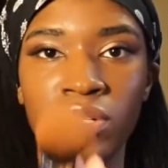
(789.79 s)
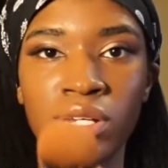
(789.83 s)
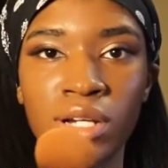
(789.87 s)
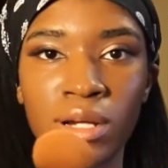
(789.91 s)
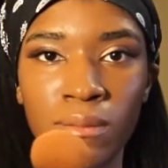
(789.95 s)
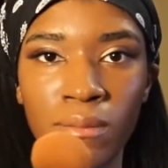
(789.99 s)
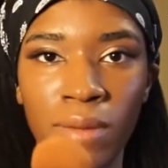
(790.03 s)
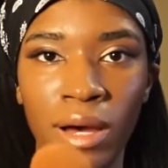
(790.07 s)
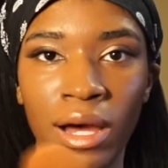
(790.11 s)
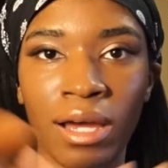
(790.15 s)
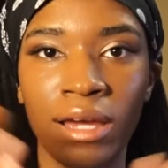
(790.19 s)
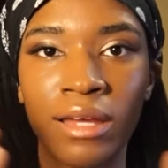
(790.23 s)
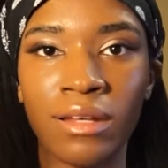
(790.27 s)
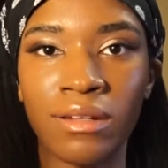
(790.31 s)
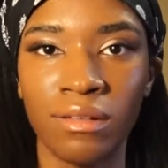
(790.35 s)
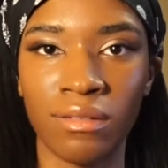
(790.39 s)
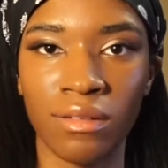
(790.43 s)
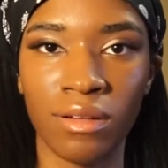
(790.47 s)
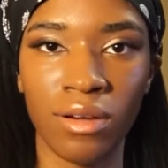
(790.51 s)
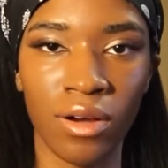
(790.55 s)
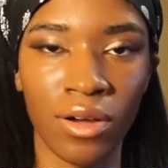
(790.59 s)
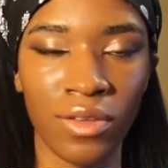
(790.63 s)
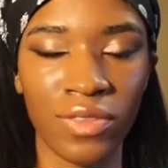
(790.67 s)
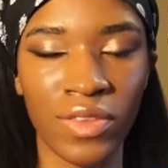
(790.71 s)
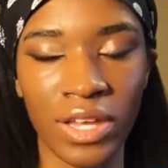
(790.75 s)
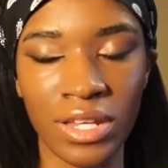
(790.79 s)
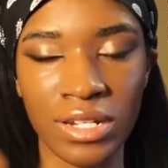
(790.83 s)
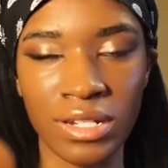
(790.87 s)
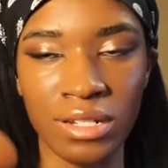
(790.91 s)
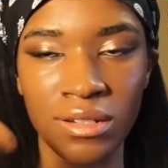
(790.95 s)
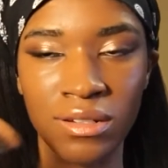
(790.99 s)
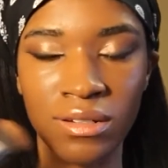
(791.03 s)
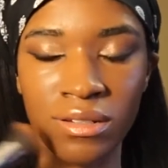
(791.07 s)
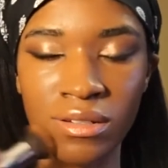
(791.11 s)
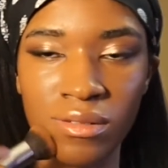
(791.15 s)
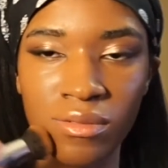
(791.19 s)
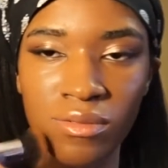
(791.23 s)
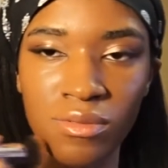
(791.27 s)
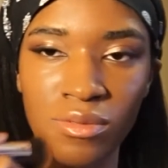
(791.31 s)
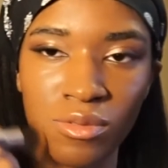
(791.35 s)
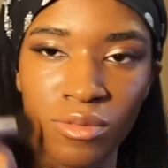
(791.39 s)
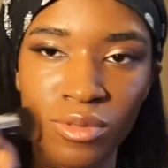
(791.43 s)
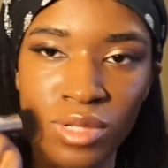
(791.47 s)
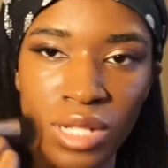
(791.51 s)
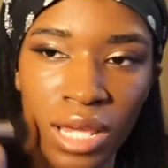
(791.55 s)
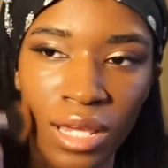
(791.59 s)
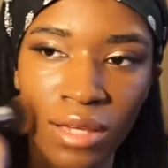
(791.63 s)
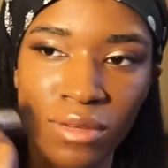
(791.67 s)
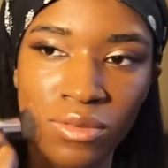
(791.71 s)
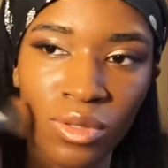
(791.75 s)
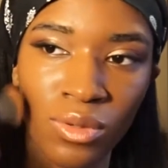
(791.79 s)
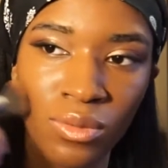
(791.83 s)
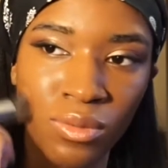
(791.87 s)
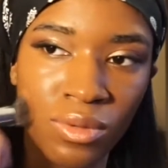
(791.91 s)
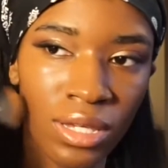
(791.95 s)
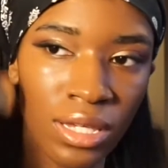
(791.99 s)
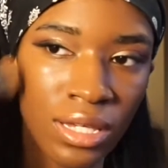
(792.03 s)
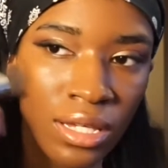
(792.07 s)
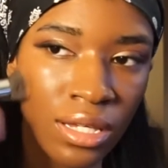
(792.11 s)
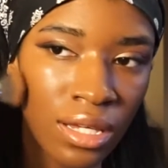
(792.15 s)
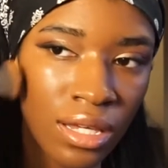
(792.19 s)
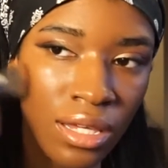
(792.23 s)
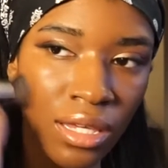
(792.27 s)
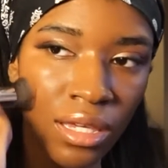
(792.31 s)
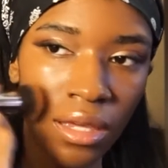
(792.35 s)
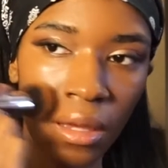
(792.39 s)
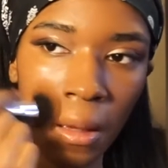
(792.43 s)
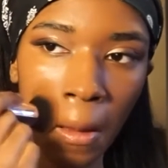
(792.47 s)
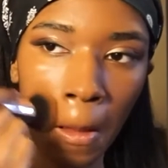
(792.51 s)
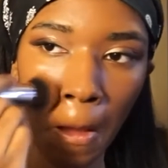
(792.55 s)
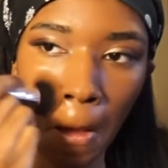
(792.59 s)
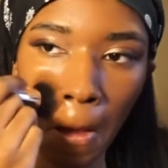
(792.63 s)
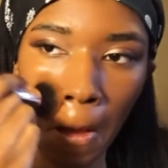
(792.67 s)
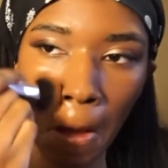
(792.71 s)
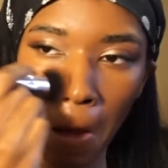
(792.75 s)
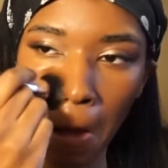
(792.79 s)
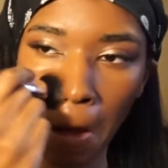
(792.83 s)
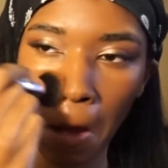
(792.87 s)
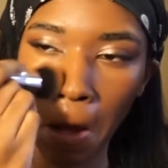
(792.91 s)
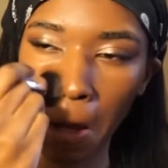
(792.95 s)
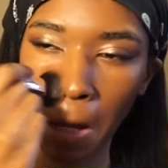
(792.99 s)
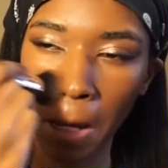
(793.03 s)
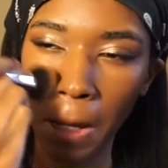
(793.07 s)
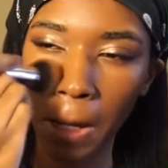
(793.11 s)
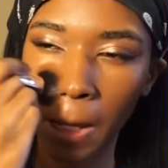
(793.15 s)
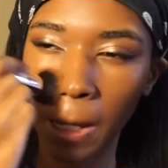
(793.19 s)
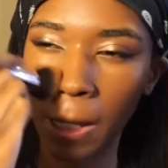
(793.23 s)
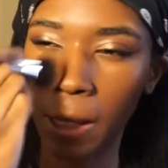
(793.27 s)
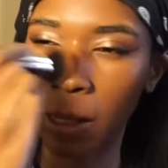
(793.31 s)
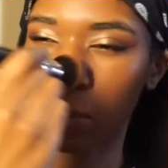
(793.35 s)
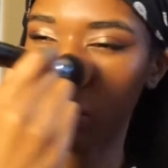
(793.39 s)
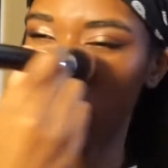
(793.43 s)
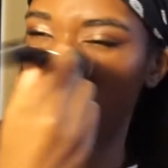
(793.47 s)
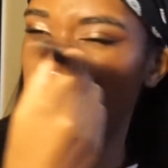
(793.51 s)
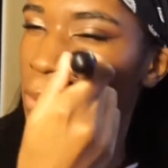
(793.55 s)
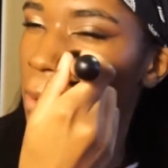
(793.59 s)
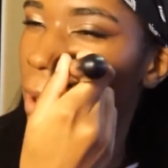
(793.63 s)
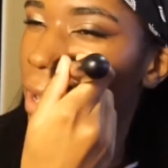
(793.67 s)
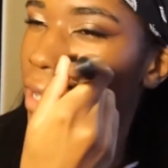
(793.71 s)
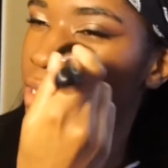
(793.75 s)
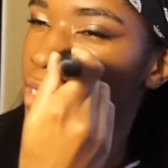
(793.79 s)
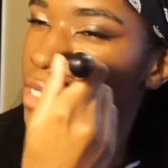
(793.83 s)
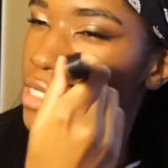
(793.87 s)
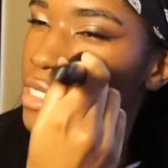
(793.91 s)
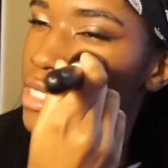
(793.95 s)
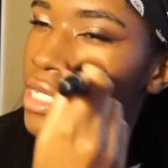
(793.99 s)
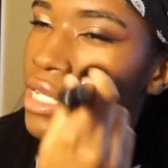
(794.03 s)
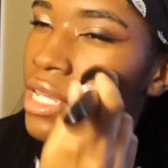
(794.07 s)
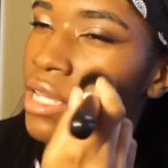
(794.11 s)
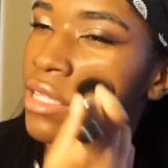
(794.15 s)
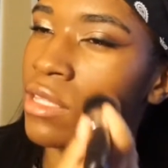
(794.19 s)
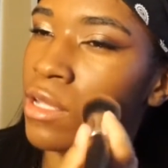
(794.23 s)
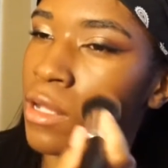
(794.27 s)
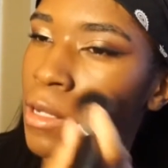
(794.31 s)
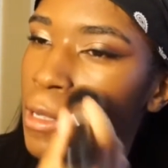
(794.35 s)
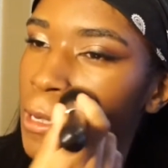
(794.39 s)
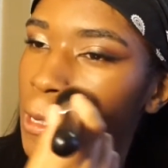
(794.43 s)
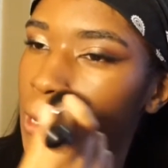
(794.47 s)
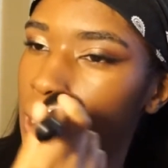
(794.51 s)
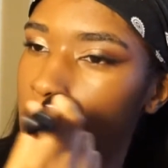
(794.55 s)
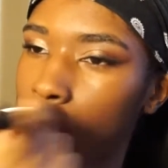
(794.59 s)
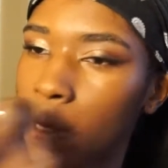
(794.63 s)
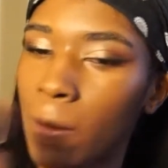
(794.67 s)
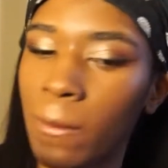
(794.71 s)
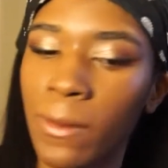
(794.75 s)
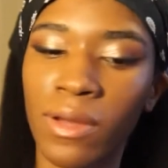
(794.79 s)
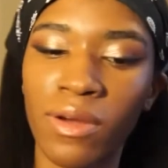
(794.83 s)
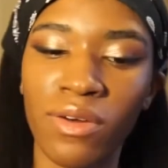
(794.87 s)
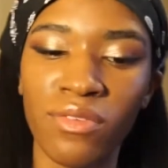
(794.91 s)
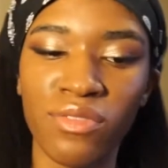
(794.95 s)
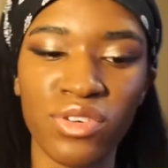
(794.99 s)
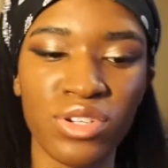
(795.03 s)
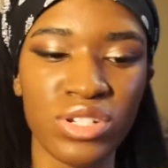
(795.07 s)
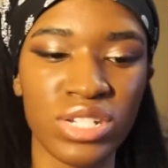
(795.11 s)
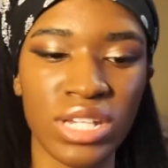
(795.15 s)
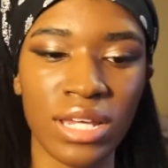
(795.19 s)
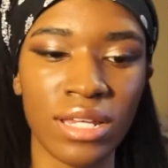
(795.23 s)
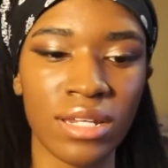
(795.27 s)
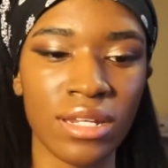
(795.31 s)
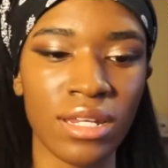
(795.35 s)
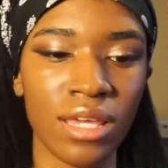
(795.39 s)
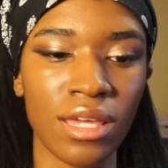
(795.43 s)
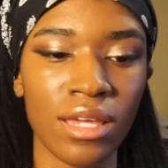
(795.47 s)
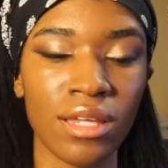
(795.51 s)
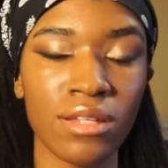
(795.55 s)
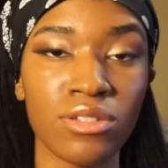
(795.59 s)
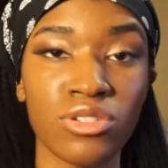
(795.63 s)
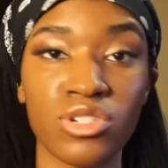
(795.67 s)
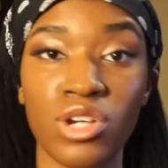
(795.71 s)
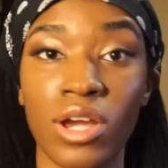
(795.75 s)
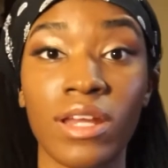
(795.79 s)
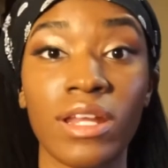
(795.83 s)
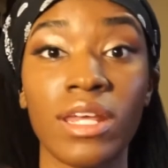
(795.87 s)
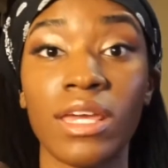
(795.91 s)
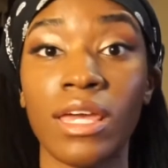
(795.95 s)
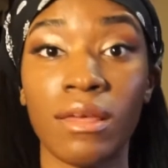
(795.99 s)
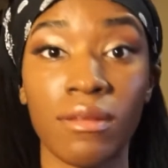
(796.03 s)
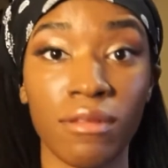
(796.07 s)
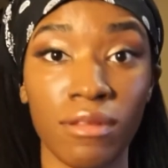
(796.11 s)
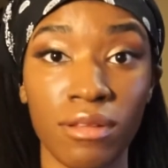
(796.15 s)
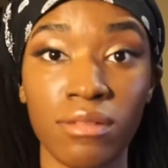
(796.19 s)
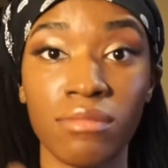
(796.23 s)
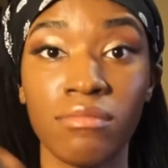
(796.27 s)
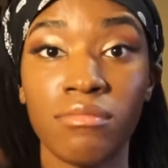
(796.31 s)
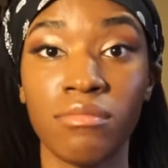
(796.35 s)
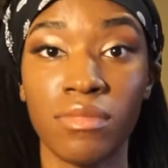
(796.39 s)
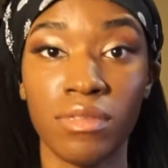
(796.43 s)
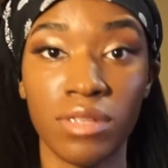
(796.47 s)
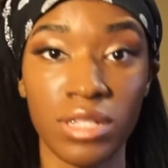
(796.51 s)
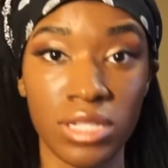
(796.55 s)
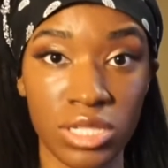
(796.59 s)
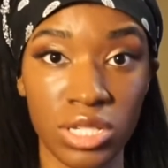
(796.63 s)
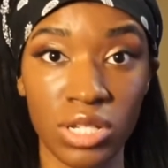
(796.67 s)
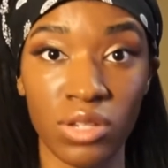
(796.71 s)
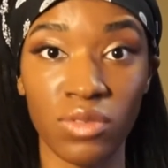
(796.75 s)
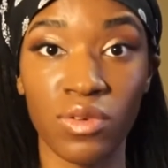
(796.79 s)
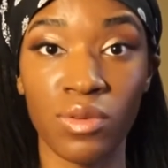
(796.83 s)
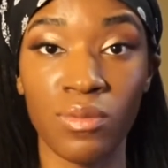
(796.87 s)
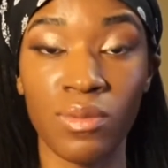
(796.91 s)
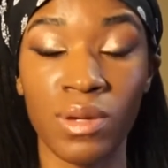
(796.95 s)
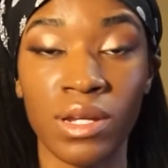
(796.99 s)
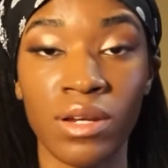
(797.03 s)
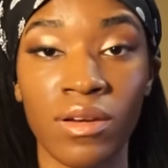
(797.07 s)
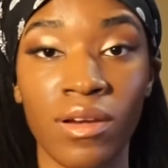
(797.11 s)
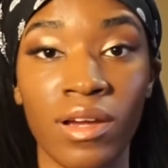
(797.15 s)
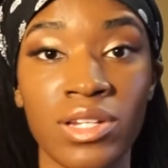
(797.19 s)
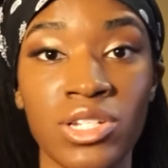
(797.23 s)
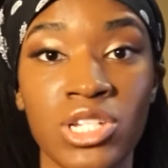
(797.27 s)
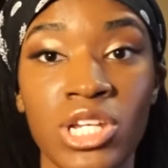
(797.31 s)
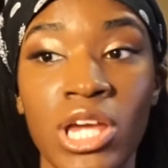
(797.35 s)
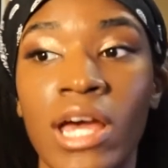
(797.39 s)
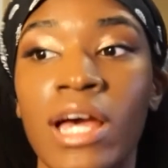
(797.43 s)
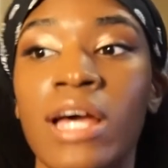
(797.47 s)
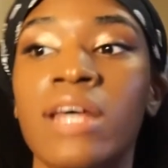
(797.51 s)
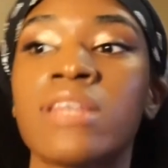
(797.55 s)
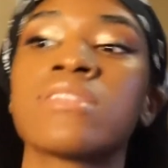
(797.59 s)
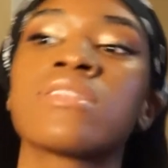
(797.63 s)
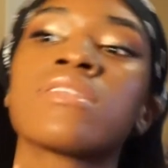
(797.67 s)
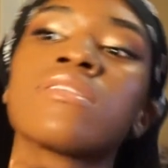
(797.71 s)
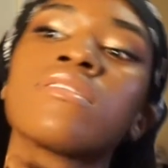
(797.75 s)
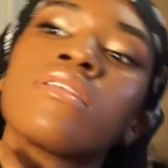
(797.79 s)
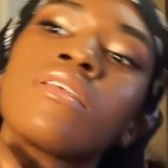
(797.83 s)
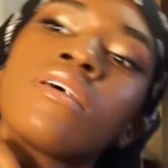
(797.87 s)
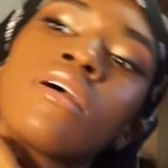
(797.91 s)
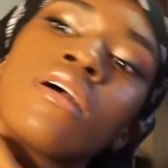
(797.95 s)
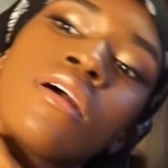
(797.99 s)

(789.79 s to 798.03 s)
combined on that day of the week. And we practice together, just going over technique, trying to get silver better at jazz. And